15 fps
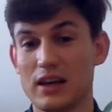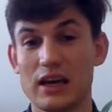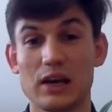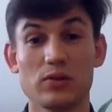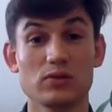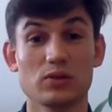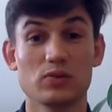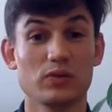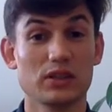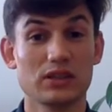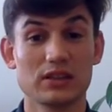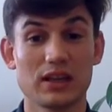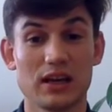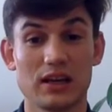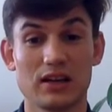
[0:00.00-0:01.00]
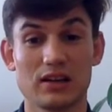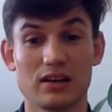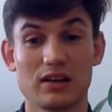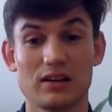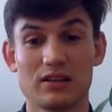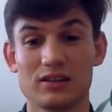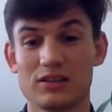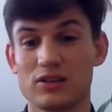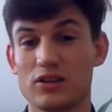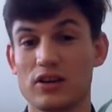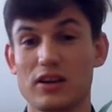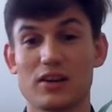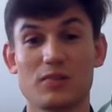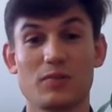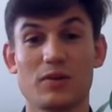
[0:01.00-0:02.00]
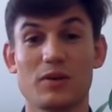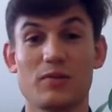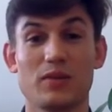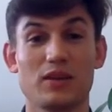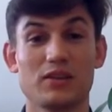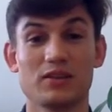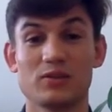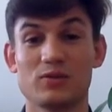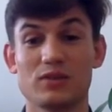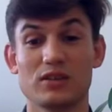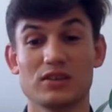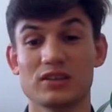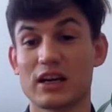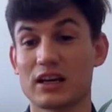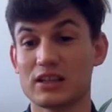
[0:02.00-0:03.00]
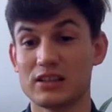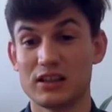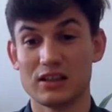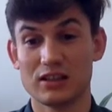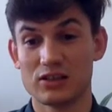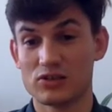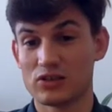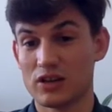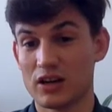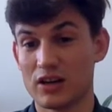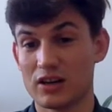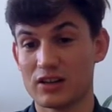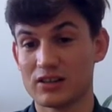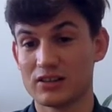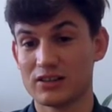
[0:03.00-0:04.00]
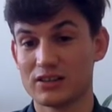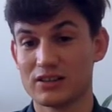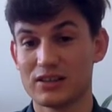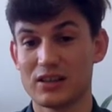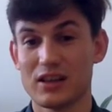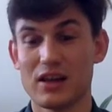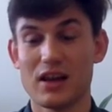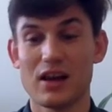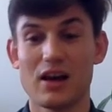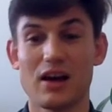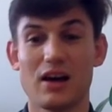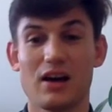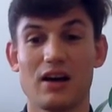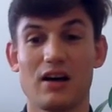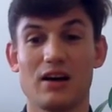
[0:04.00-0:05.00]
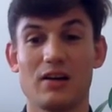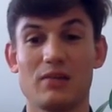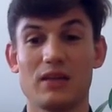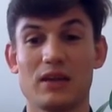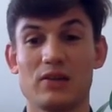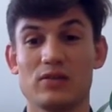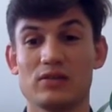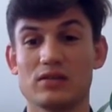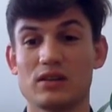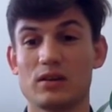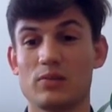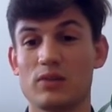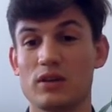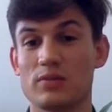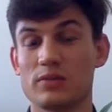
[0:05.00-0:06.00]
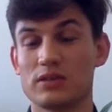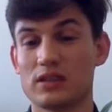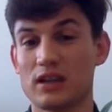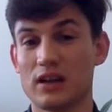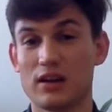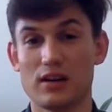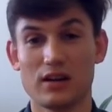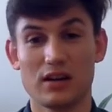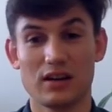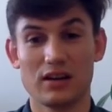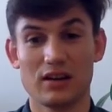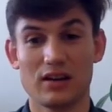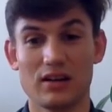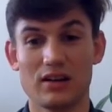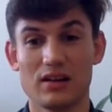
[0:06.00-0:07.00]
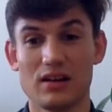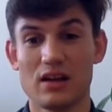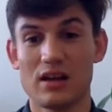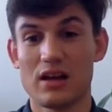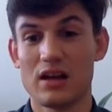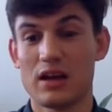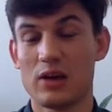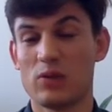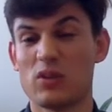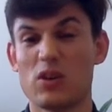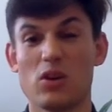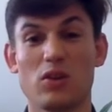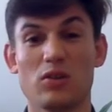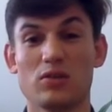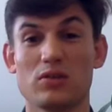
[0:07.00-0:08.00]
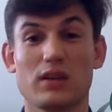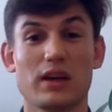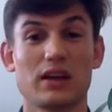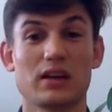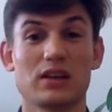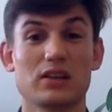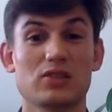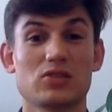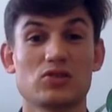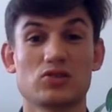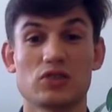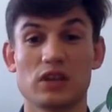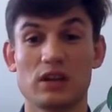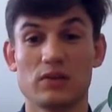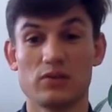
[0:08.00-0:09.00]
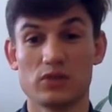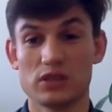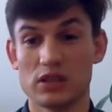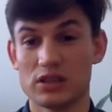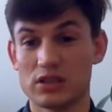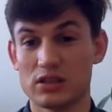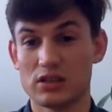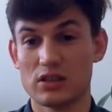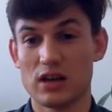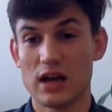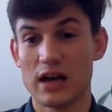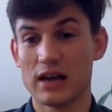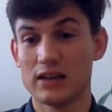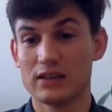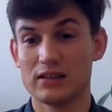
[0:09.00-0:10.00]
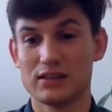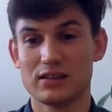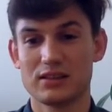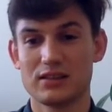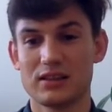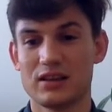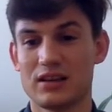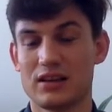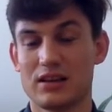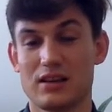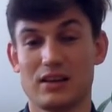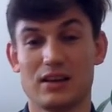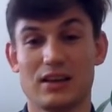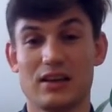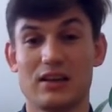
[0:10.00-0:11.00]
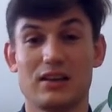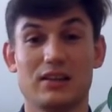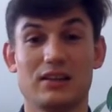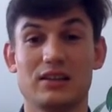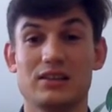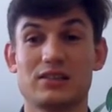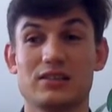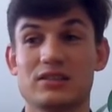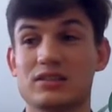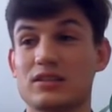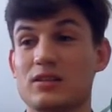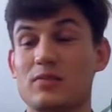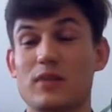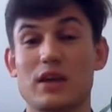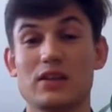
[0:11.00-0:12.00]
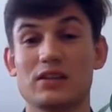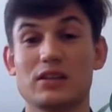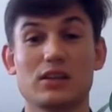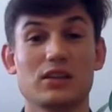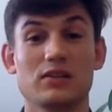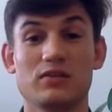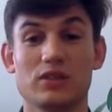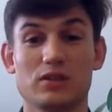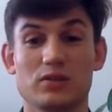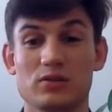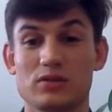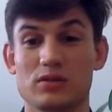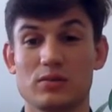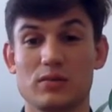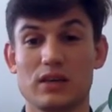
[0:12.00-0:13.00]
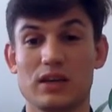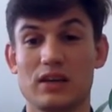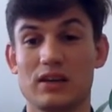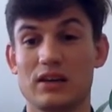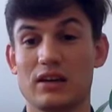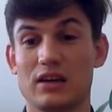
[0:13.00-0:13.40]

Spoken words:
He was a risk taker, experimented with psychedelic drugs. He was a Presbyterian. He would go on like extreme fruition diets, and he's just an amazing individual to me.